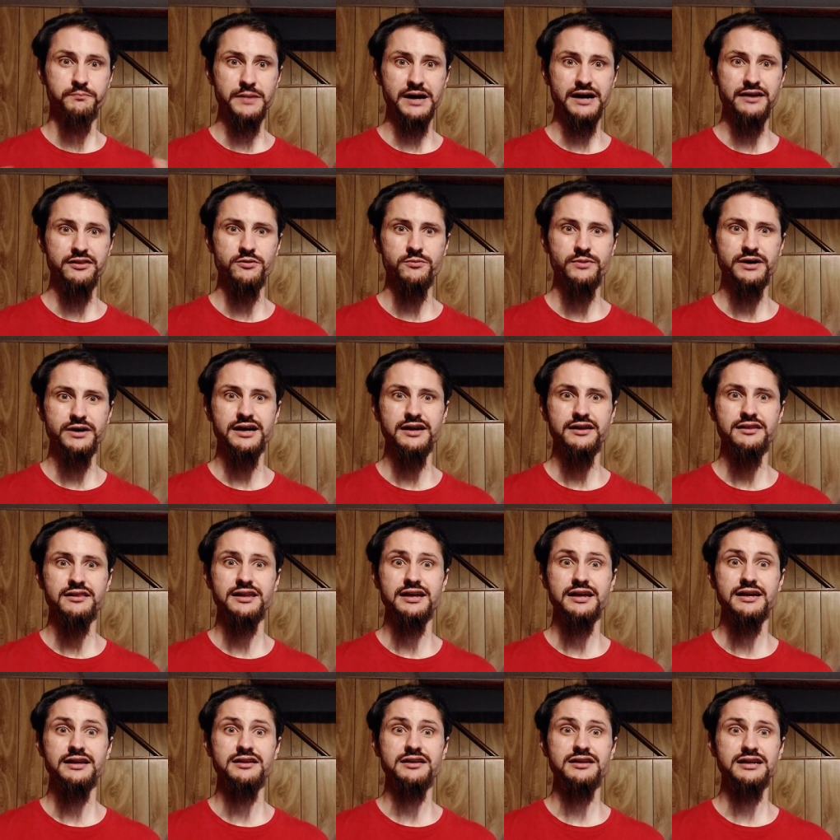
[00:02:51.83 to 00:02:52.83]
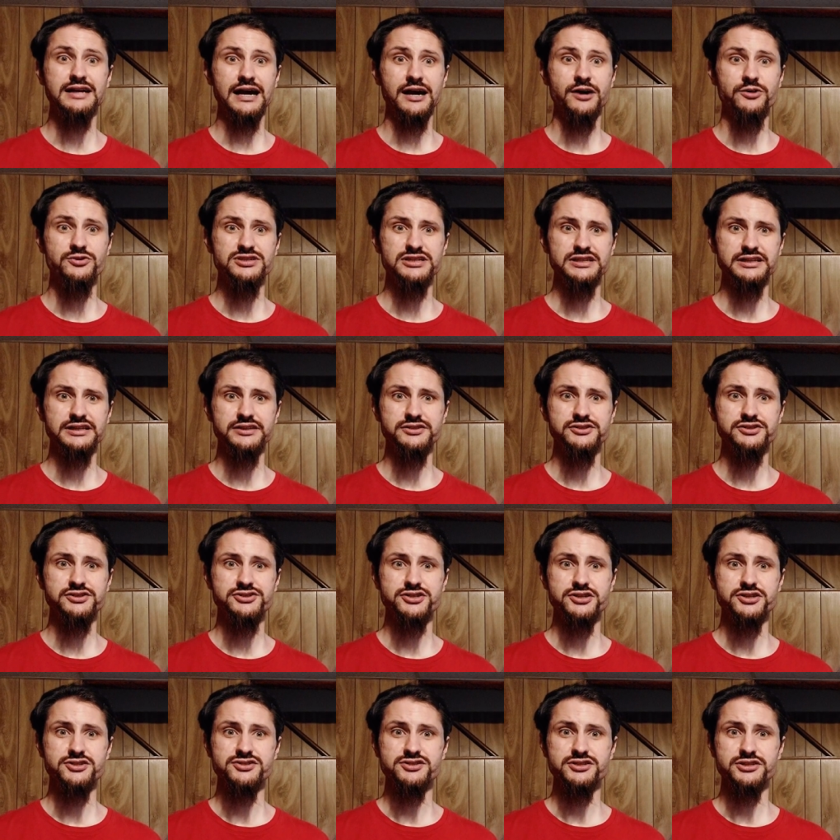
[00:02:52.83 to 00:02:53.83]
by the way, in the Gaussian
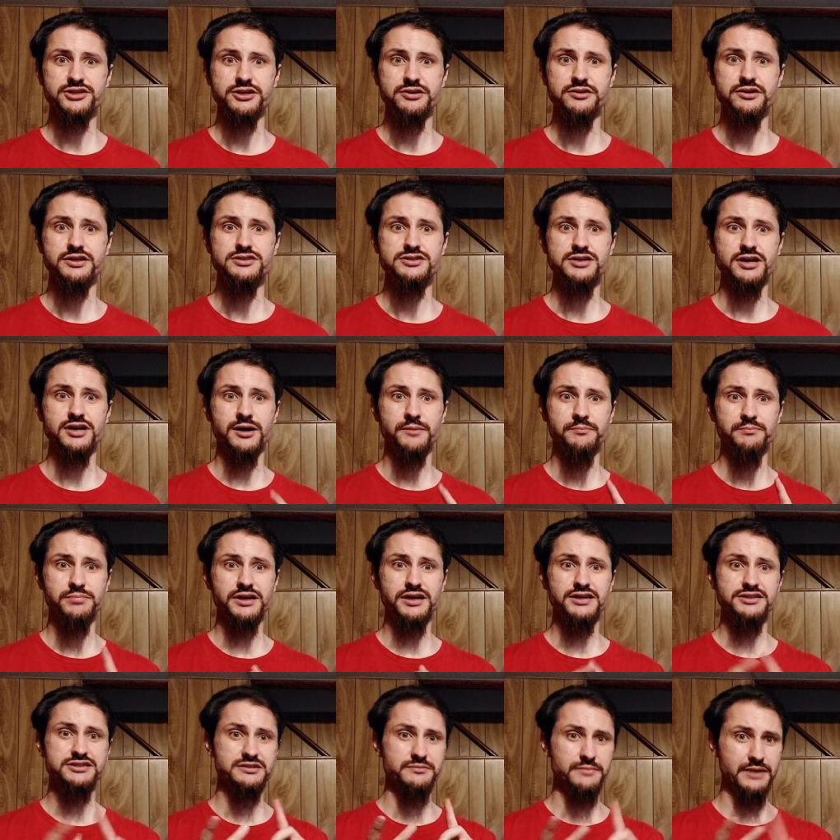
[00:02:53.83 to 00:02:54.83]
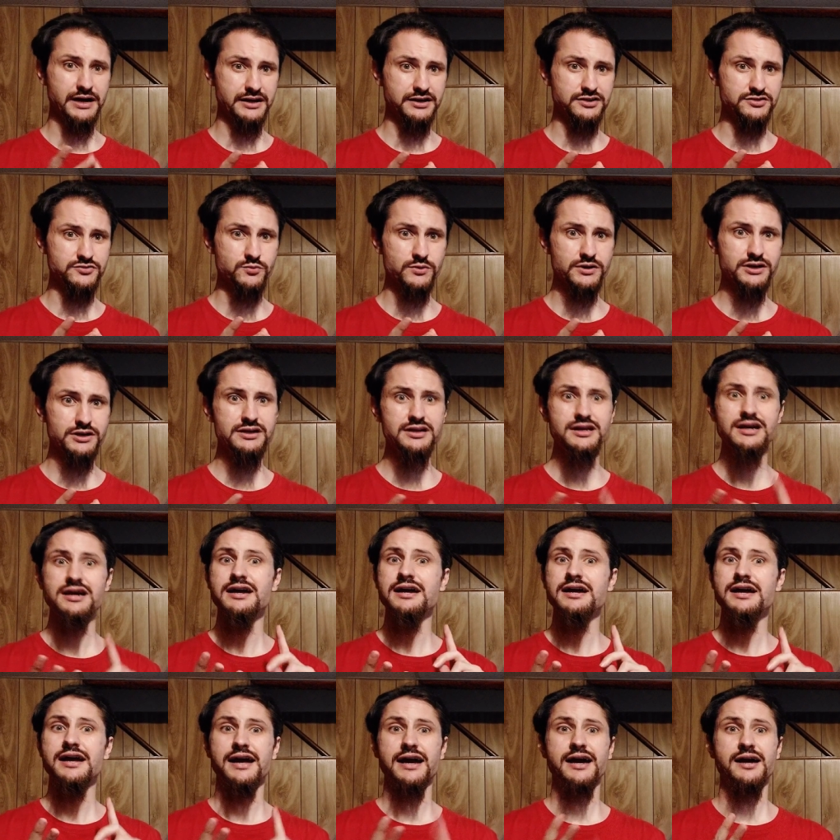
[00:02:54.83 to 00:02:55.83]
integers, the units are plus and minus 1
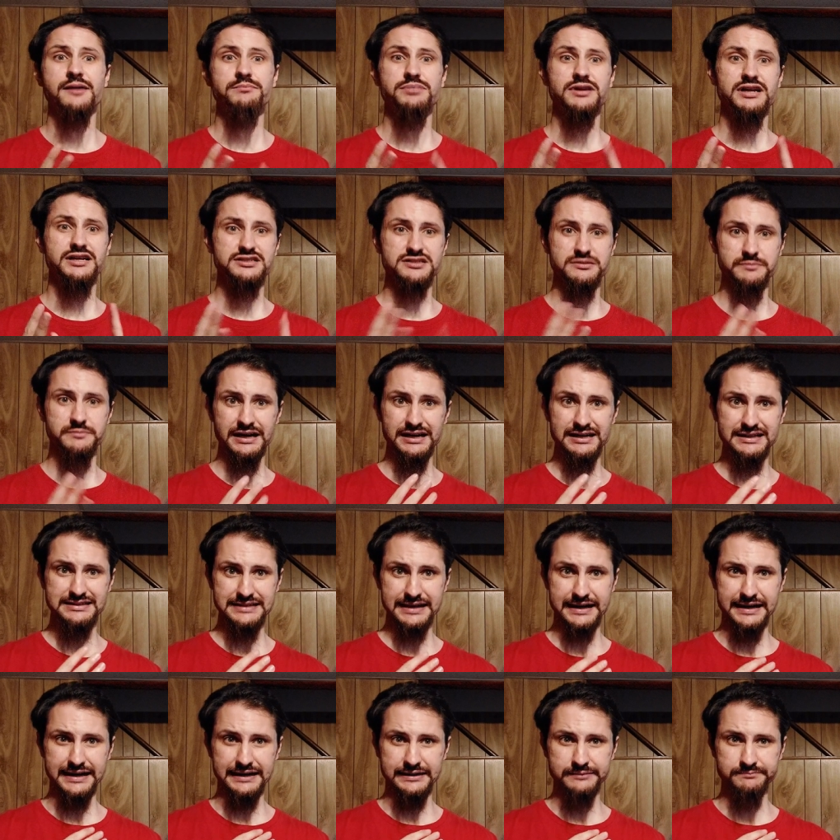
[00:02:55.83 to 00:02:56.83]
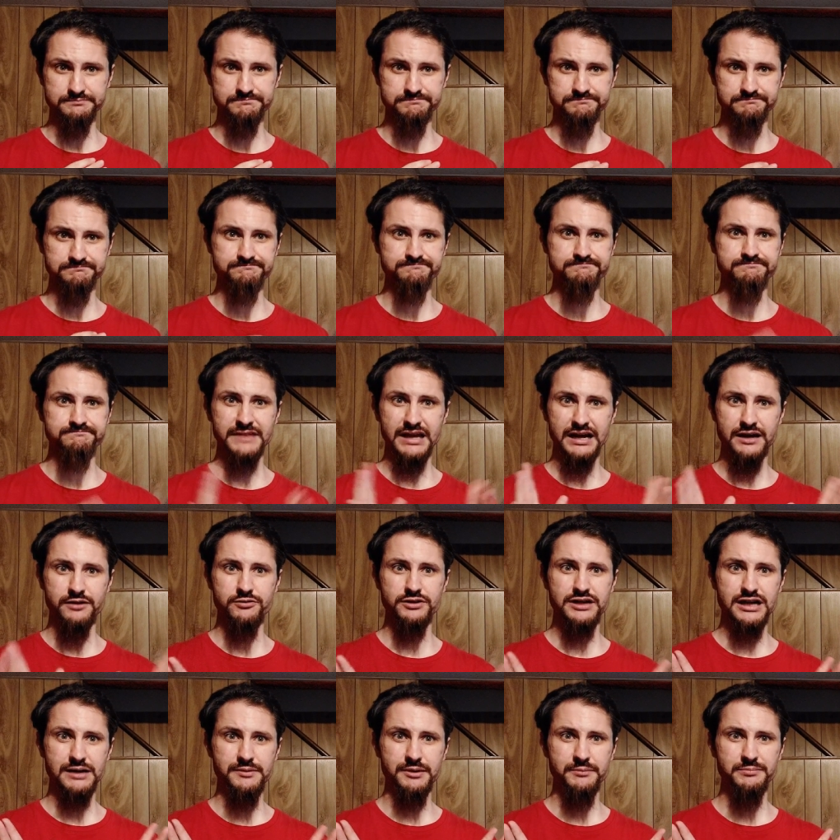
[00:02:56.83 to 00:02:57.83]
and plus and minus I. That
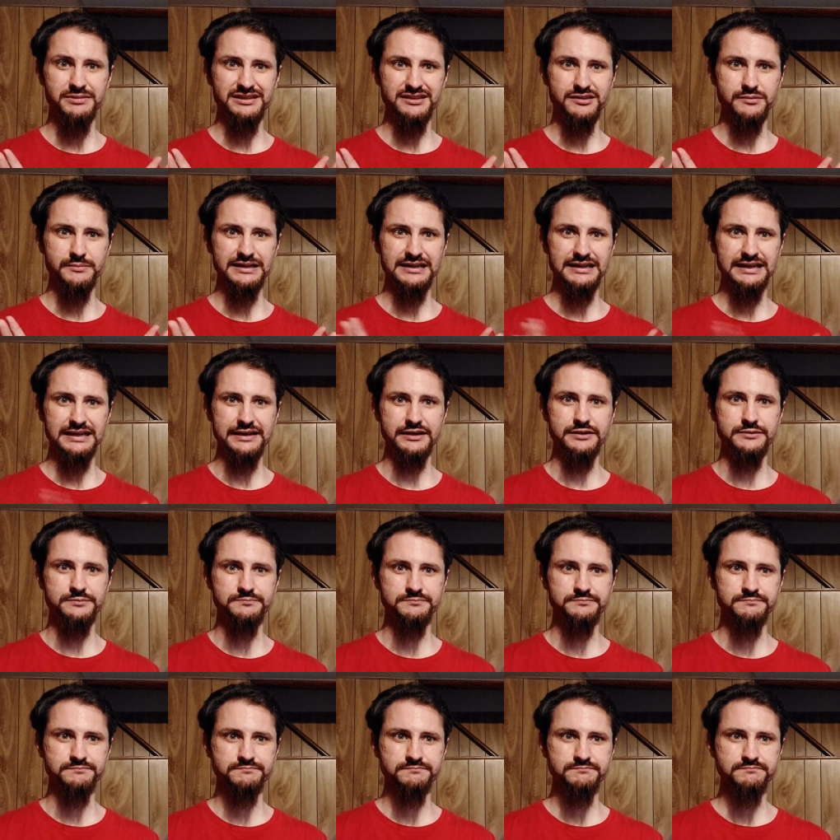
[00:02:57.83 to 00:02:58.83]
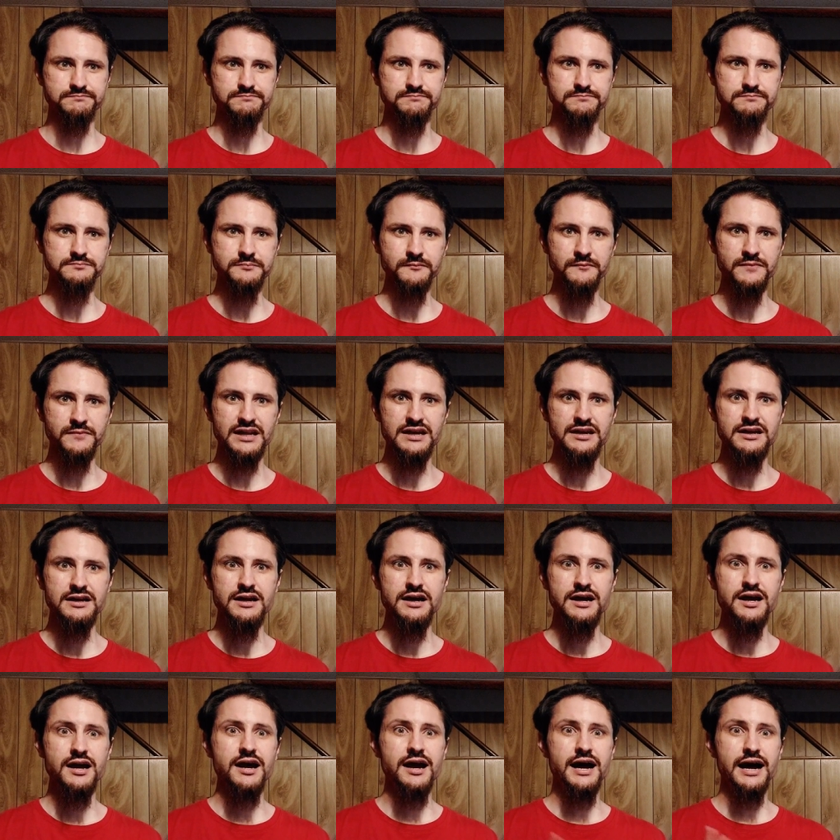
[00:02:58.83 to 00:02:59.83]
will come up a little bit later.
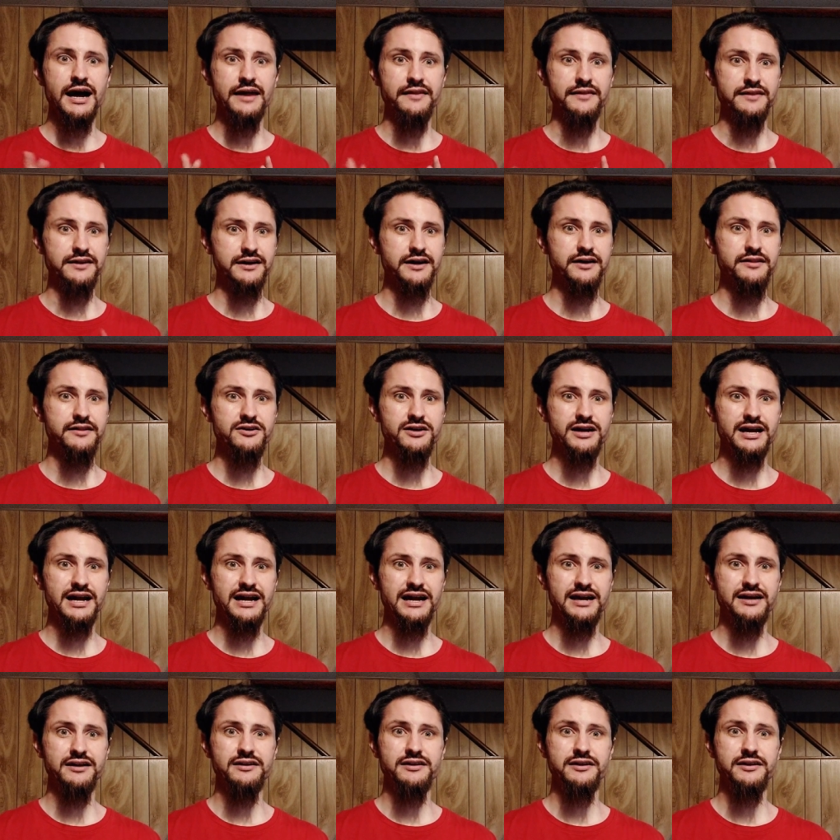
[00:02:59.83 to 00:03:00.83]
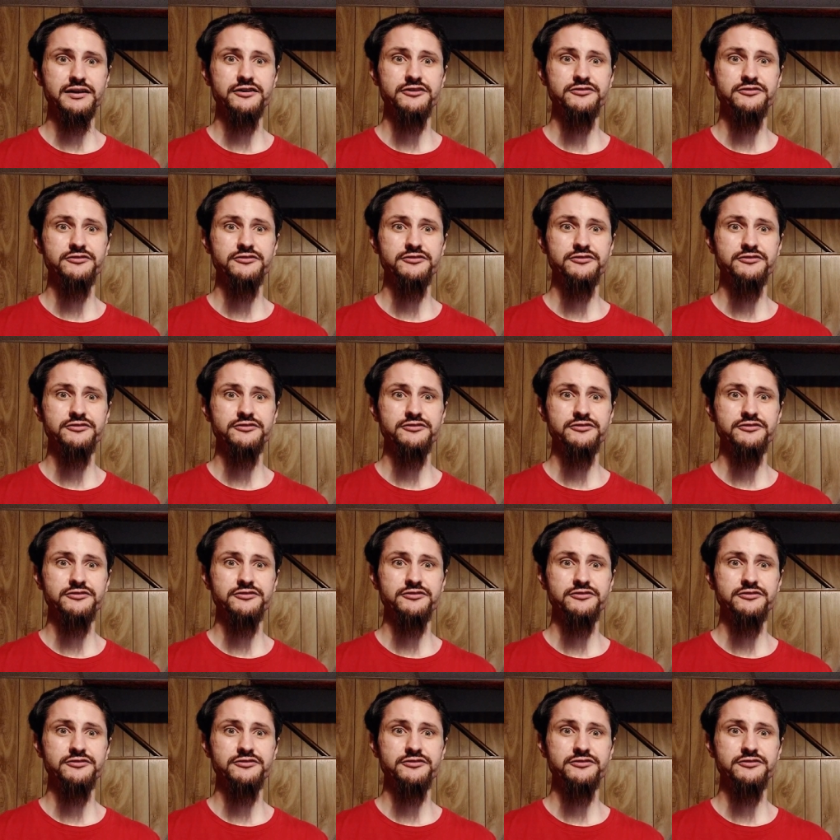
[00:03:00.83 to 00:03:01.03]
On the other hand,